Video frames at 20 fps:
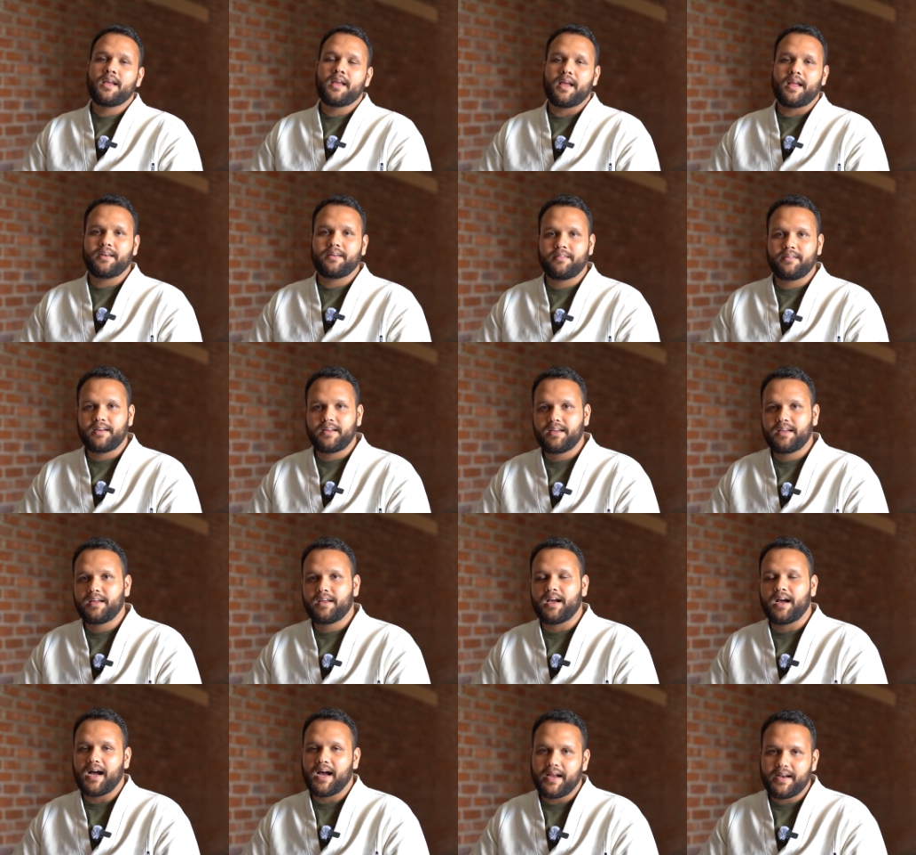And today,
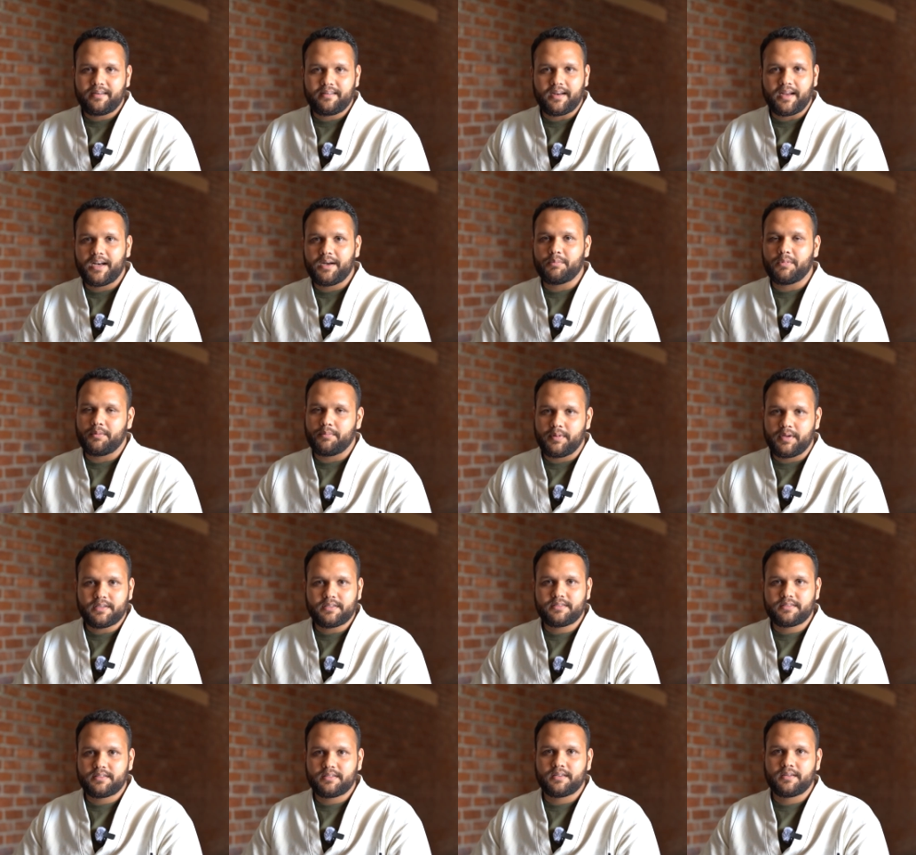I tried my
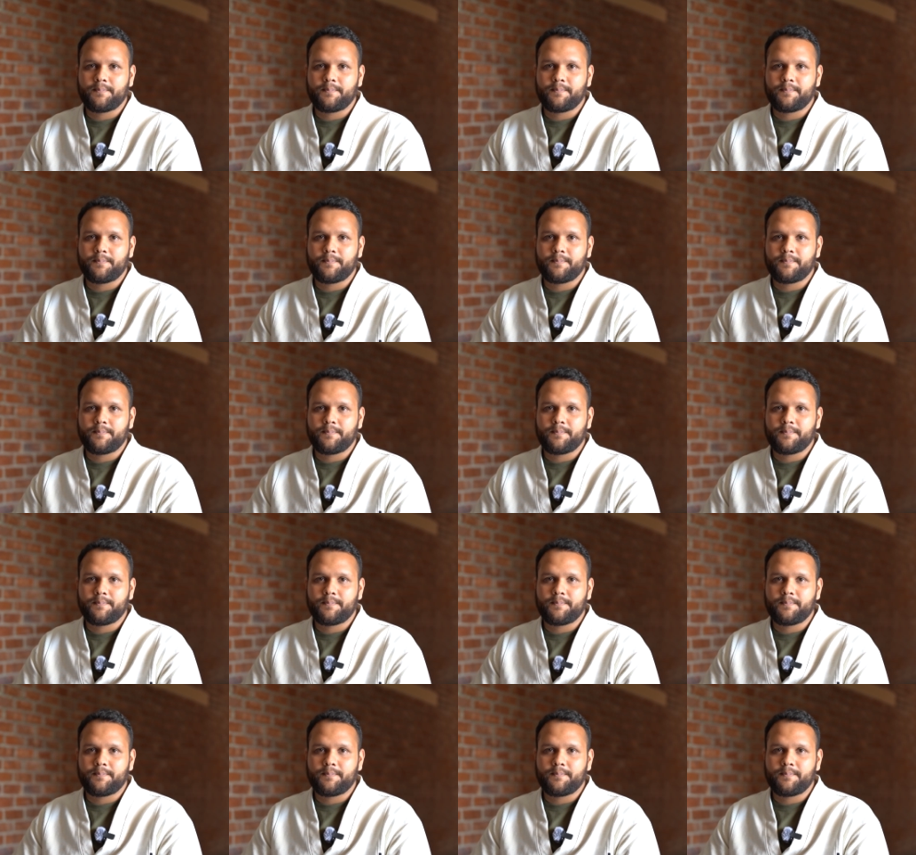best